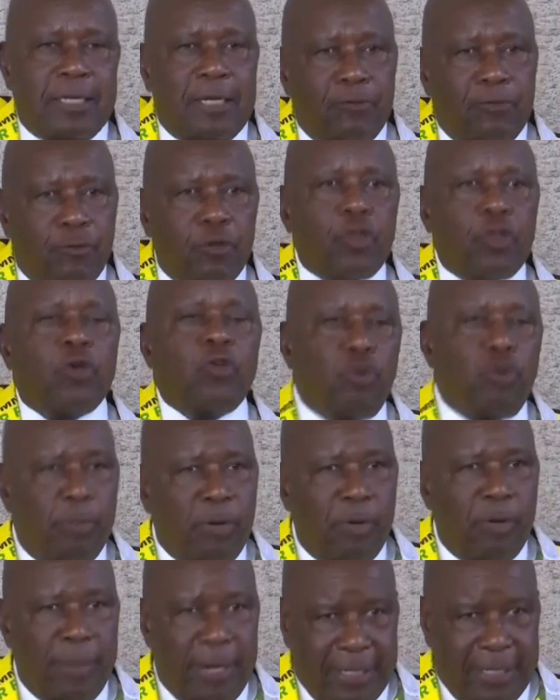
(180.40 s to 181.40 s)
and for the
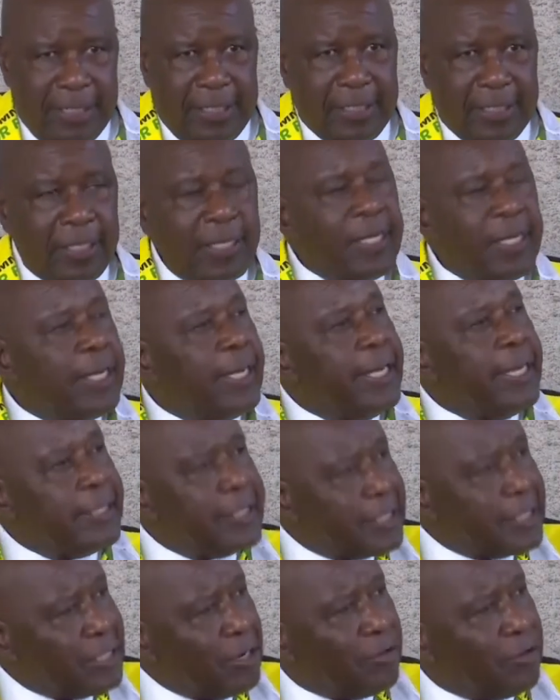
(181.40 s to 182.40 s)
global market.
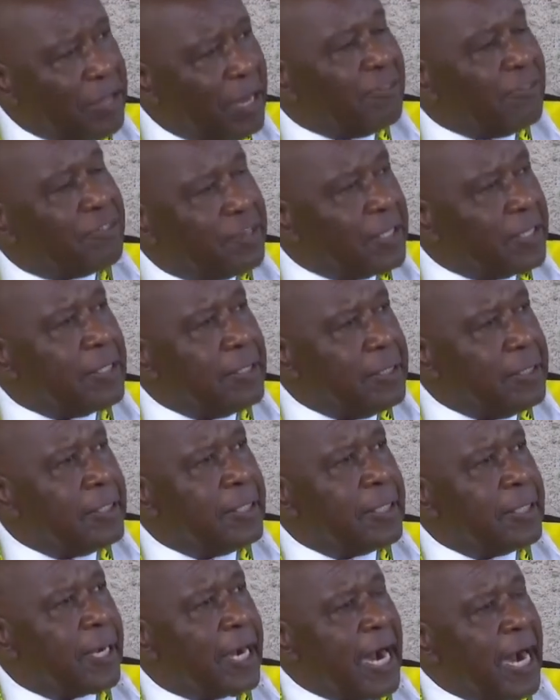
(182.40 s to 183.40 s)
And the South
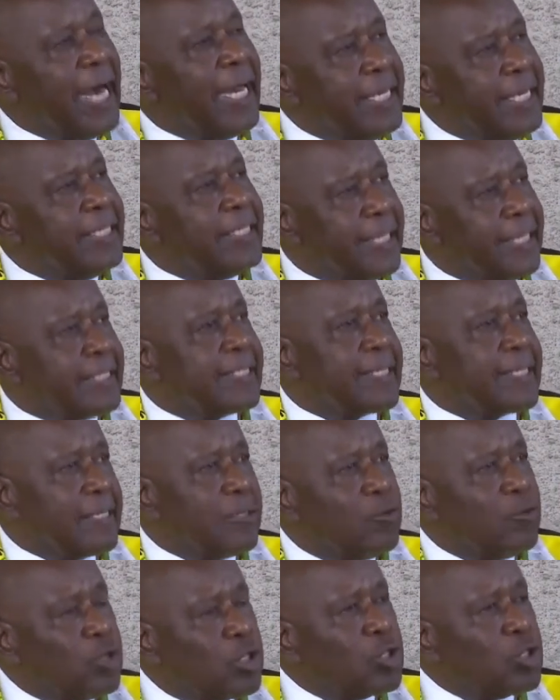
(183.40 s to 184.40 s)
African car
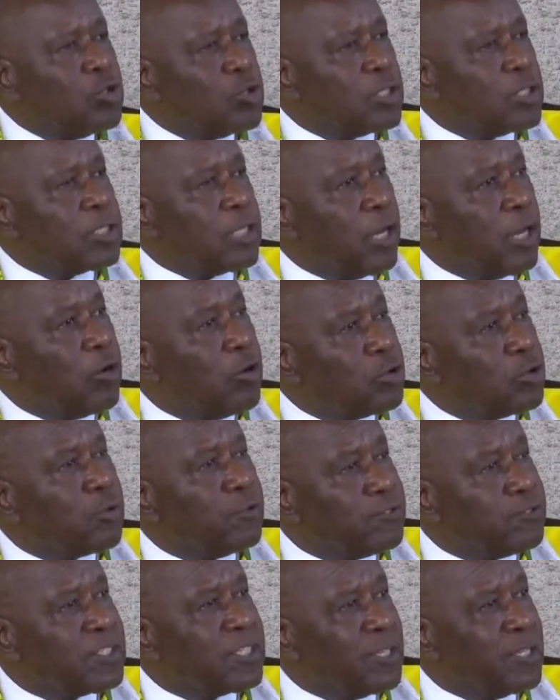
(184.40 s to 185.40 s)
industry, which uses a lot
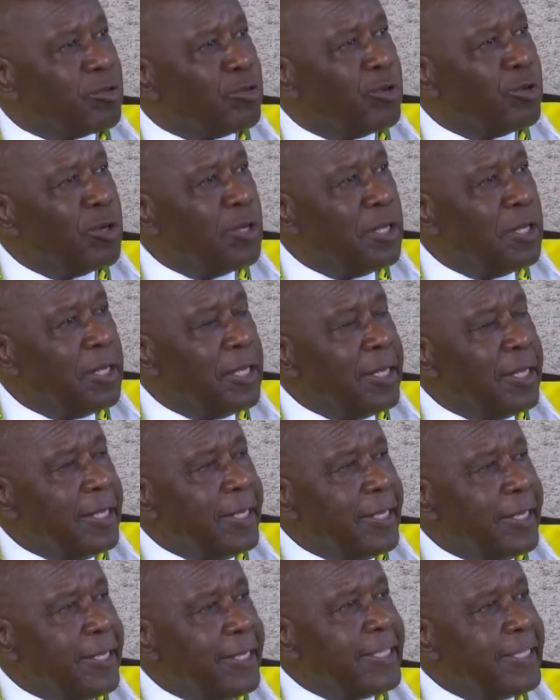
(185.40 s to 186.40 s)
of steel,
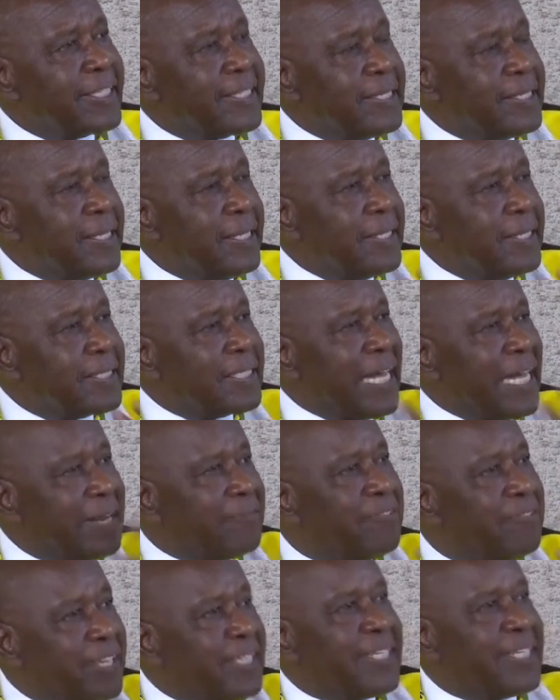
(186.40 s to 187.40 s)
is
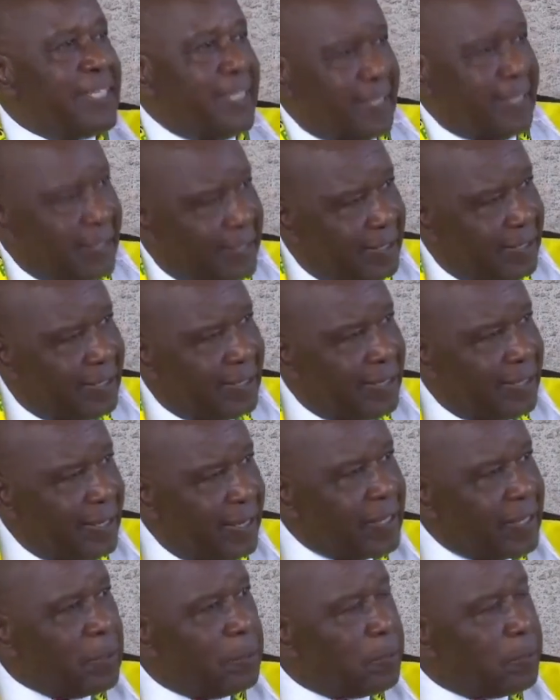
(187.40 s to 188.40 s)
salivating
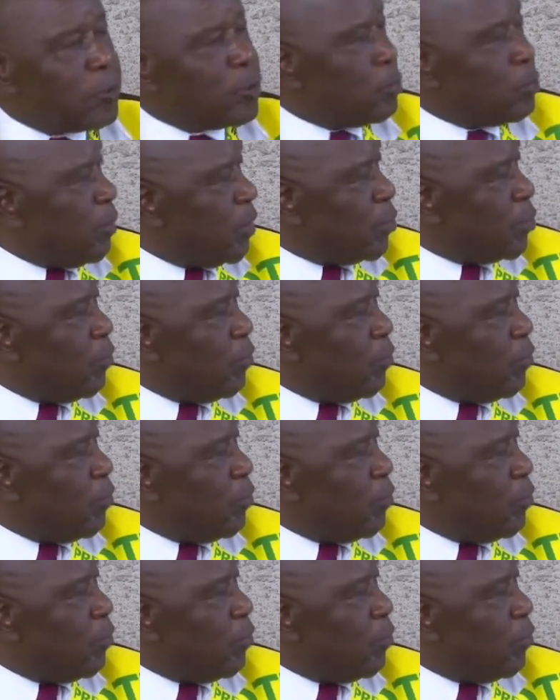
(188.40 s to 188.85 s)
at the prospect